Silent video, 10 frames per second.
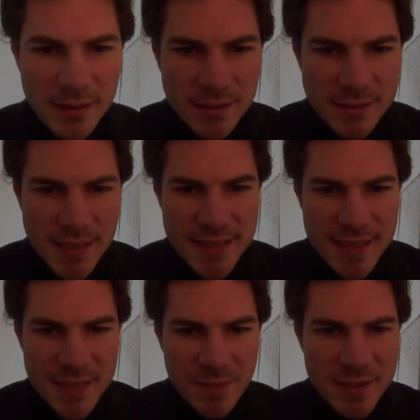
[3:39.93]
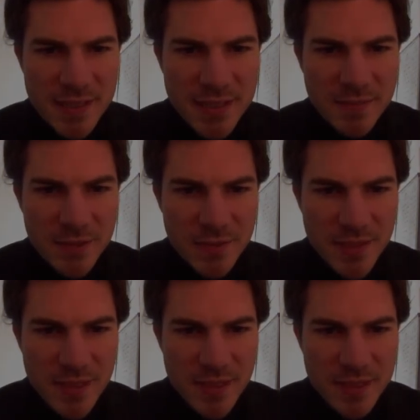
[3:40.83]
Knight takes, pawn takes, bishop
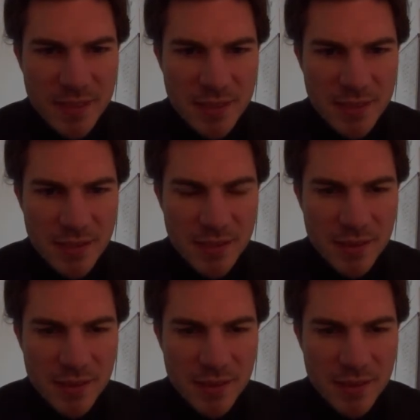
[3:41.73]
takes.